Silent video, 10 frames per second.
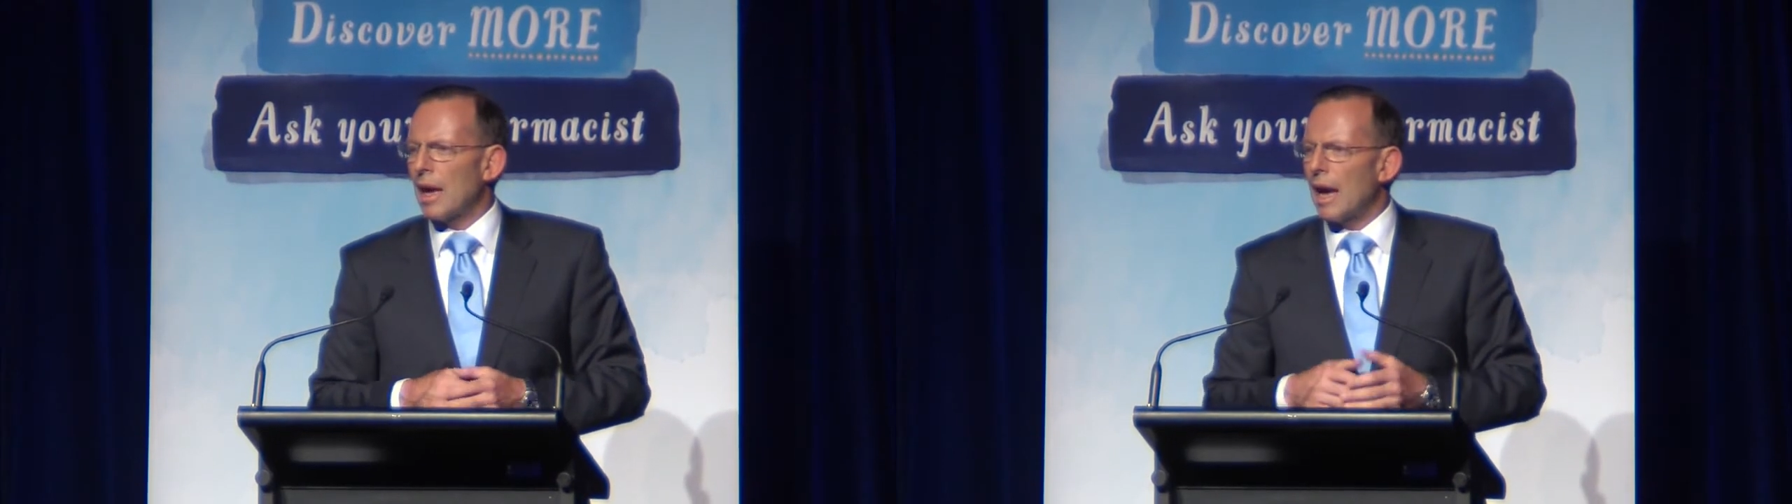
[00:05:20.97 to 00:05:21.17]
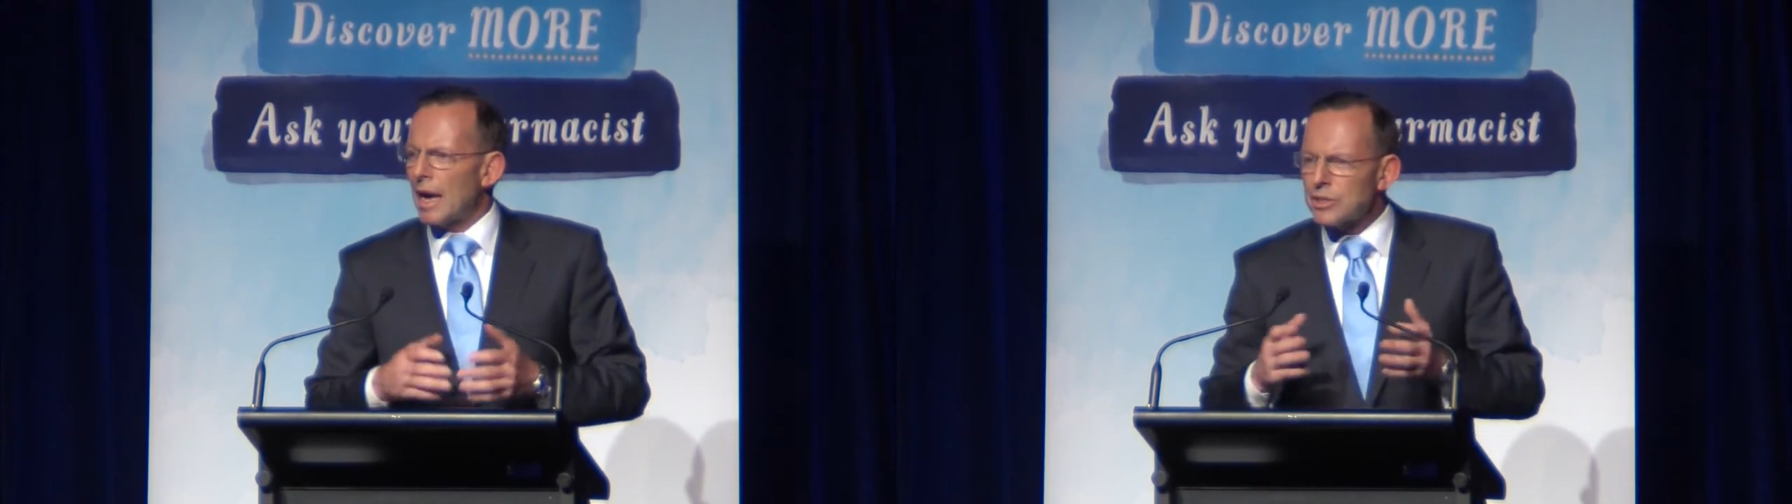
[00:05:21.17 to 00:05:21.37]

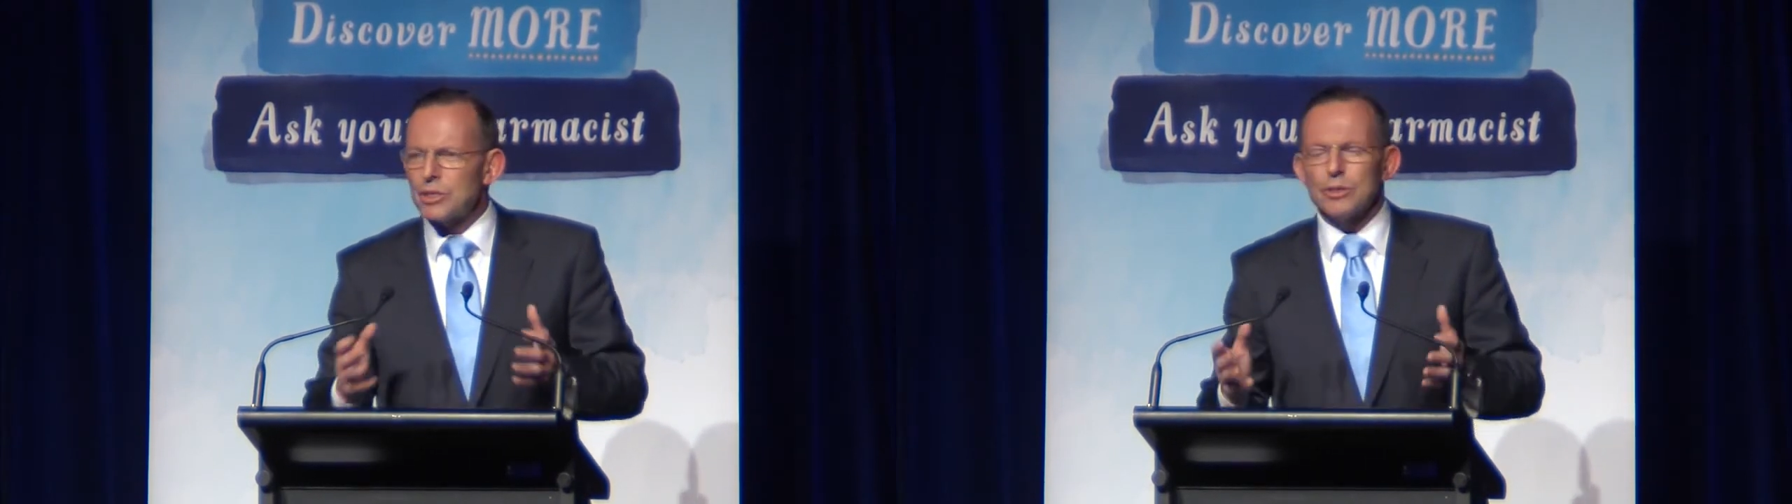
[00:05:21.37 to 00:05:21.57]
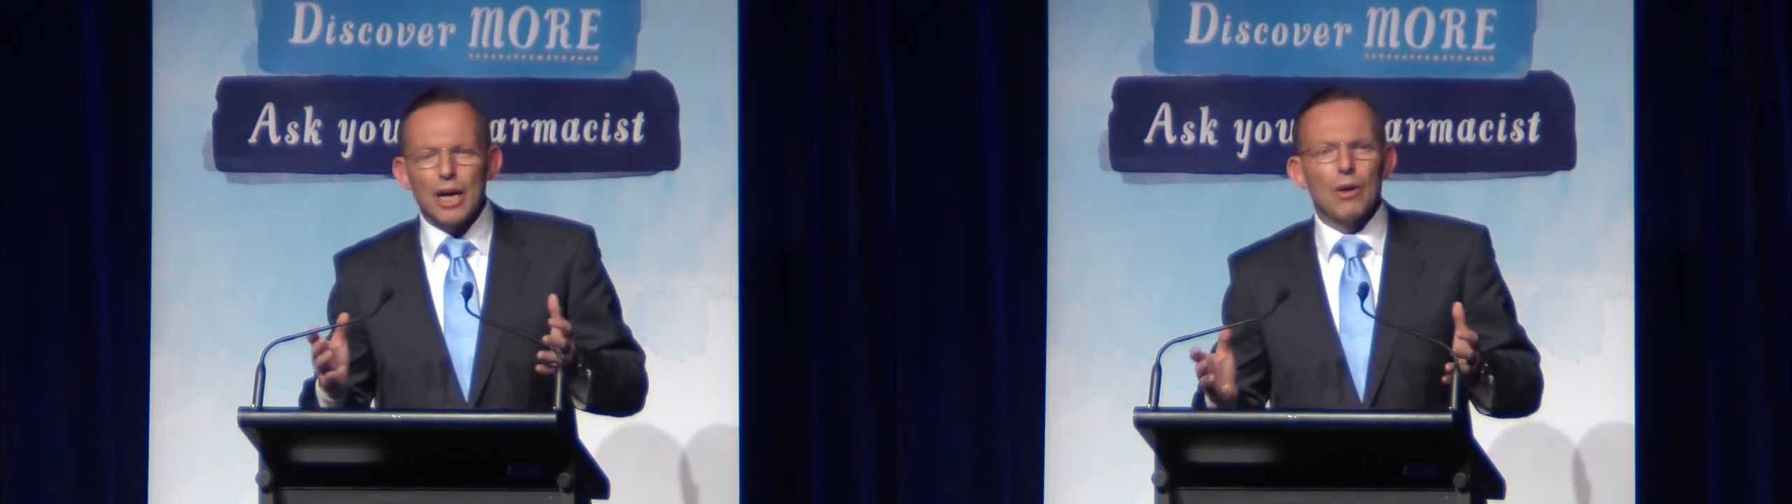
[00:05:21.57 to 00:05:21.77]
As
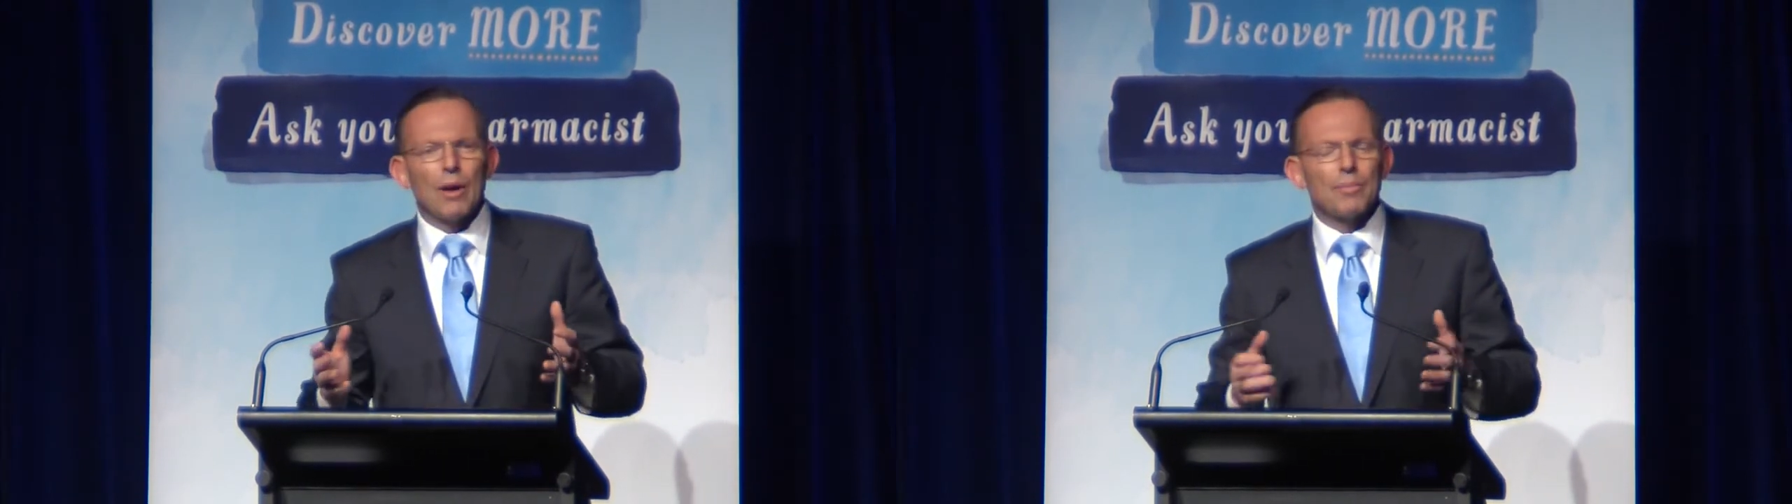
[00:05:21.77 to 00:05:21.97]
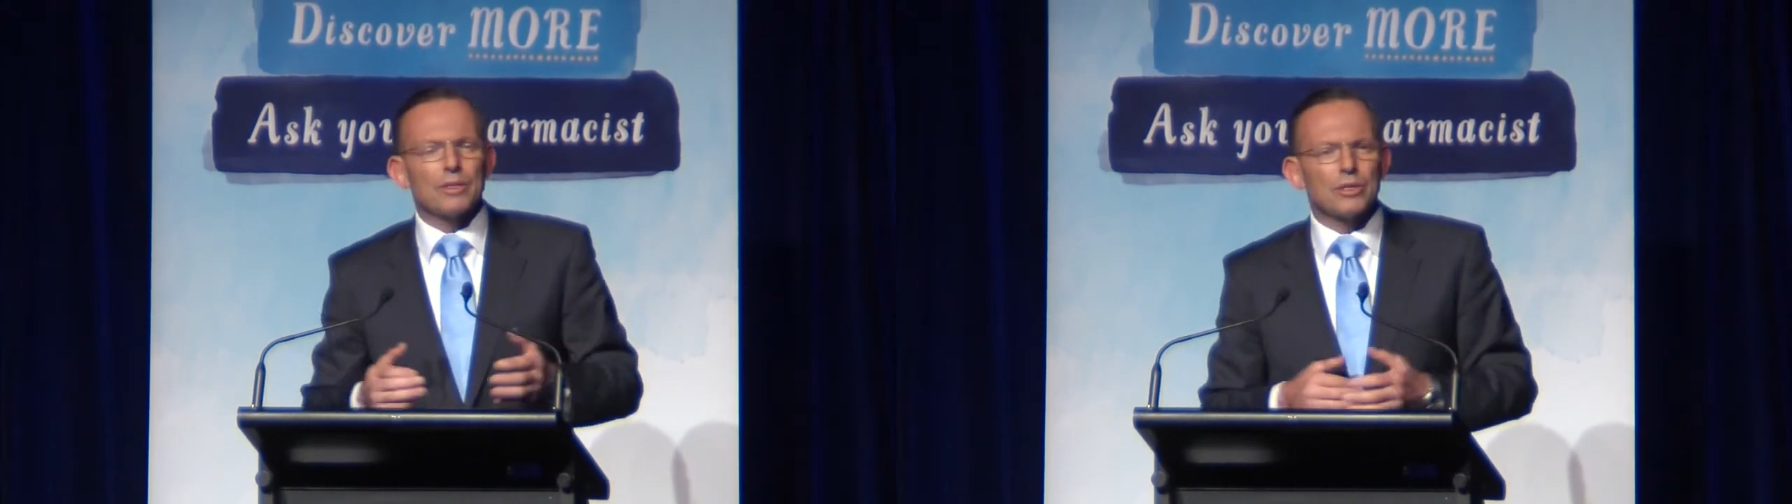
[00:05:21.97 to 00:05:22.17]
you know,
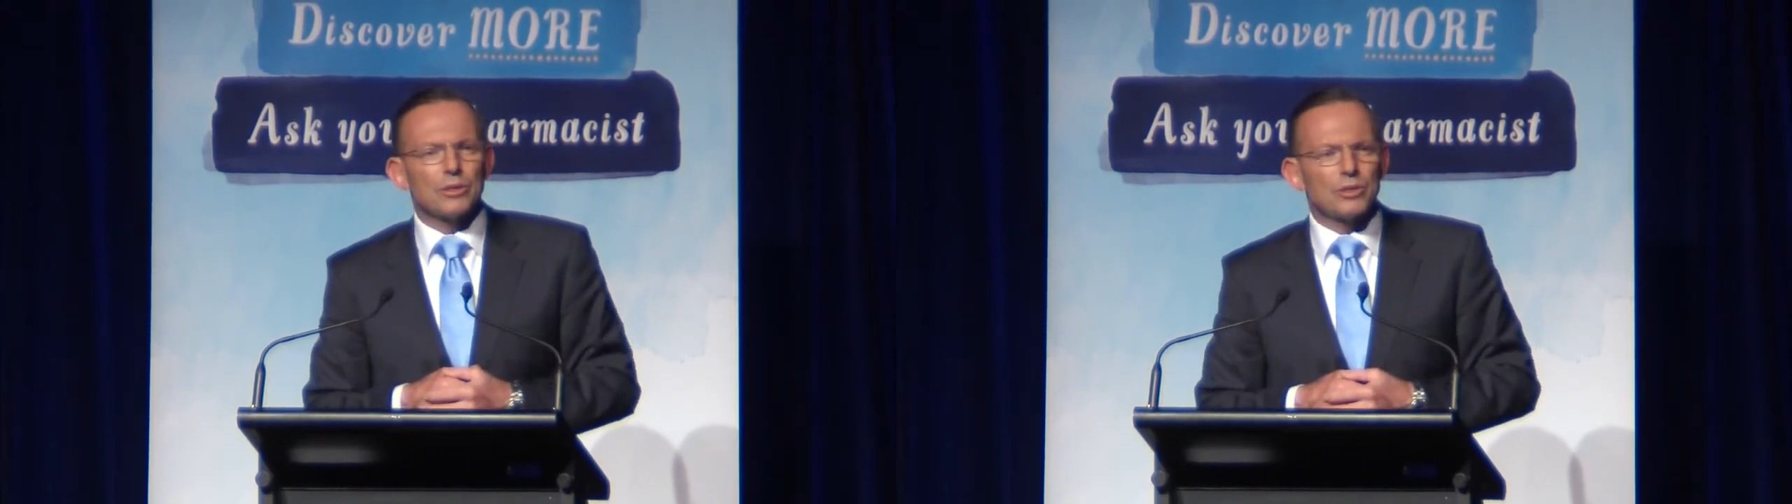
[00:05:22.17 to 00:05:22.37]
up until